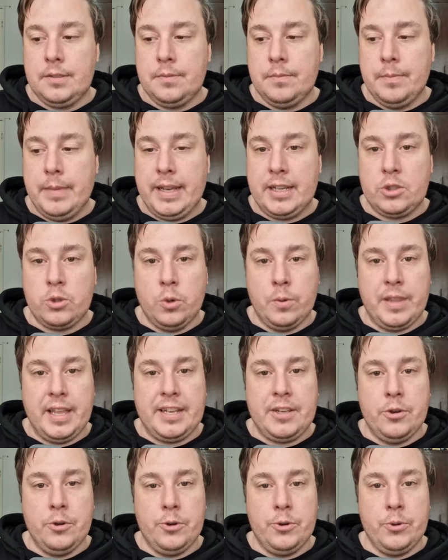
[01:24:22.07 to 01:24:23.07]
make sure
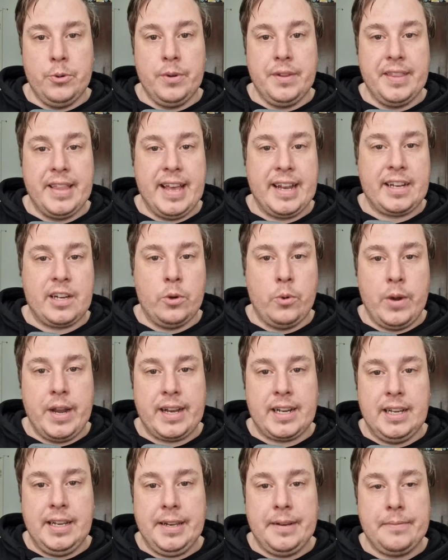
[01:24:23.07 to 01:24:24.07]
that you're doing that
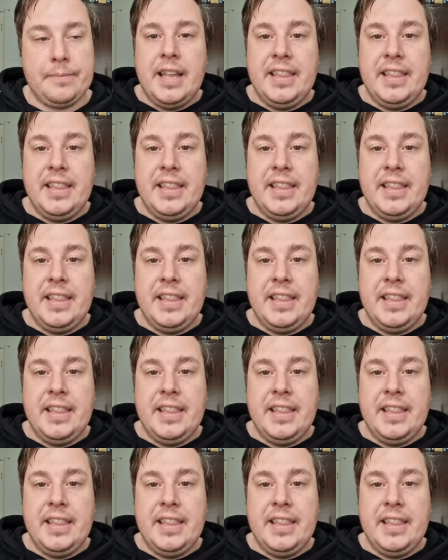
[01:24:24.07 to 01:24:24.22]
correctly.